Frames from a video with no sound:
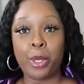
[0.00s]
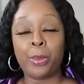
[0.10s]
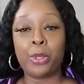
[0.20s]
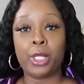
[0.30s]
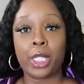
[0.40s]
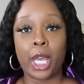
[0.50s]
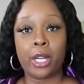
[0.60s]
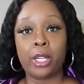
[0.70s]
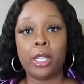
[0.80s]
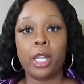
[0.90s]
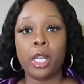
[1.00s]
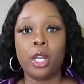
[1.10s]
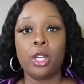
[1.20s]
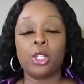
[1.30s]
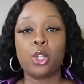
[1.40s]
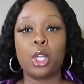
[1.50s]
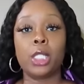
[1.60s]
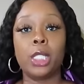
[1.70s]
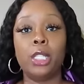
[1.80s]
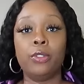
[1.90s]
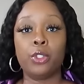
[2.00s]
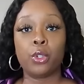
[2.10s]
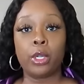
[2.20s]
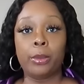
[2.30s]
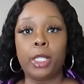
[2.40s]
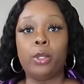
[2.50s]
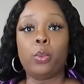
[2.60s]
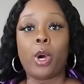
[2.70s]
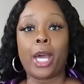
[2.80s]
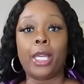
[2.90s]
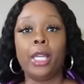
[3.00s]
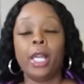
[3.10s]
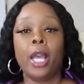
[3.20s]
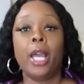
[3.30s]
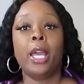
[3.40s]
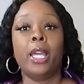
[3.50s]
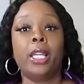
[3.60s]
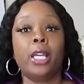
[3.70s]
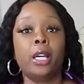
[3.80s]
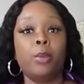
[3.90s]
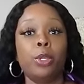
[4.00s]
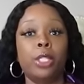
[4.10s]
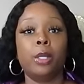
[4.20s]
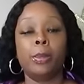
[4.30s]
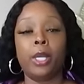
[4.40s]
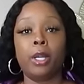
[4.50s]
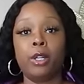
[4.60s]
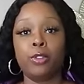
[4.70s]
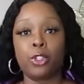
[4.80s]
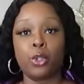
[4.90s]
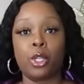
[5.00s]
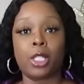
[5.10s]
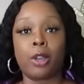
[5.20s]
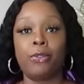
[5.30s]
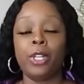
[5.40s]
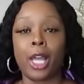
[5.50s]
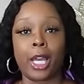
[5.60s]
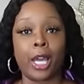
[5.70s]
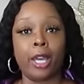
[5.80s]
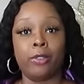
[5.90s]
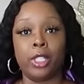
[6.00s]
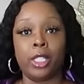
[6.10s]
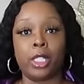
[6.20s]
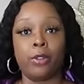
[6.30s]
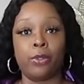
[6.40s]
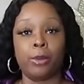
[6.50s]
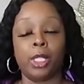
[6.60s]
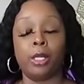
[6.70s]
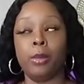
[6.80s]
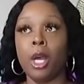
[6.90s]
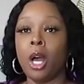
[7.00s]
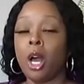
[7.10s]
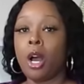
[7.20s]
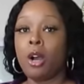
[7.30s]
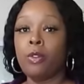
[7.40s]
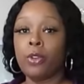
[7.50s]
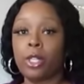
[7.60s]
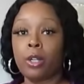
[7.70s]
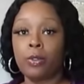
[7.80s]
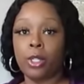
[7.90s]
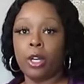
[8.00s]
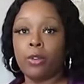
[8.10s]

purple satin, short sleeves trimmed in white, and they come with a pair of shorts. I feel like I have this set from them over and over and